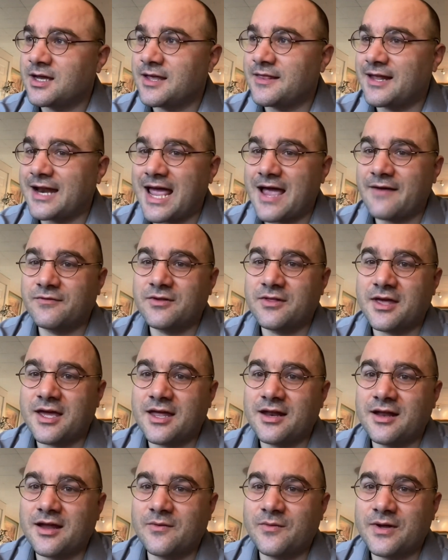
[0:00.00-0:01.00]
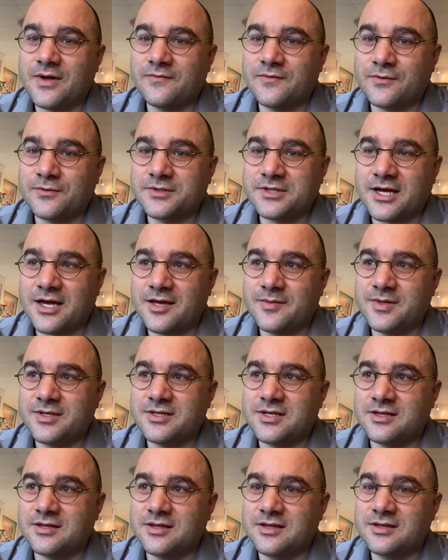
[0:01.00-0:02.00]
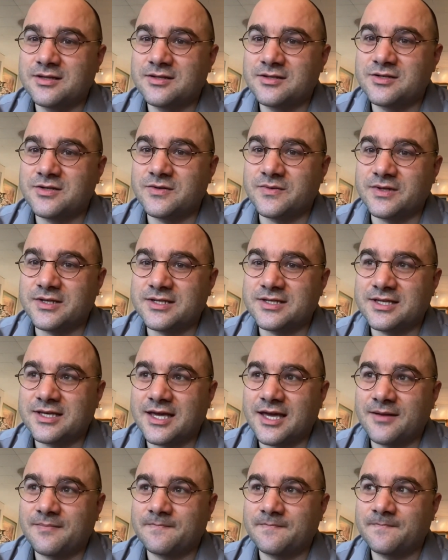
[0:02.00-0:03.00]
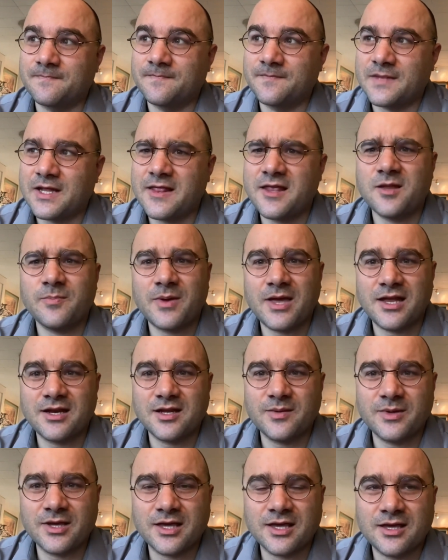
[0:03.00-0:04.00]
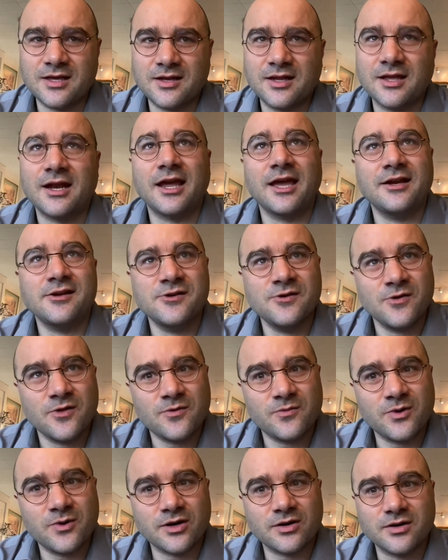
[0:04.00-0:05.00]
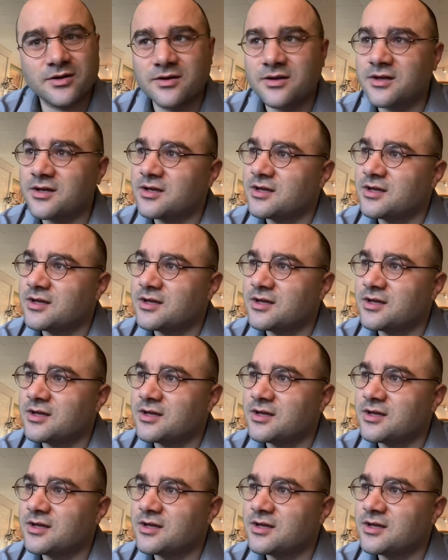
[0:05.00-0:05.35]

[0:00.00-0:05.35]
And then after that, I went full-time into doing this again. And then the pandemic hit, and I had to do other work.